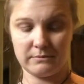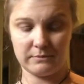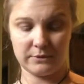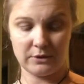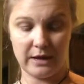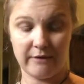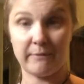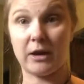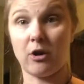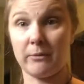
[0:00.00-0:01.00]
So I have
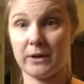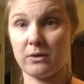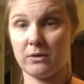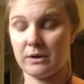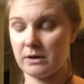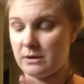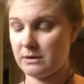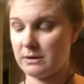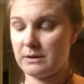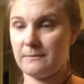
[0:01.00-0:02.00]
my Garmin cord.
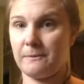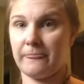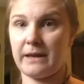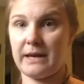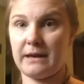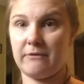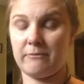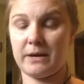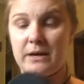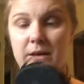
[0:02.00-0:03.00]
I have
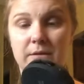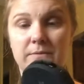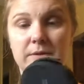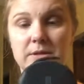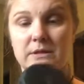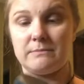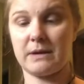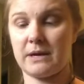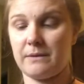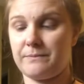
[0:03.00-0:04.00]
my, this is my,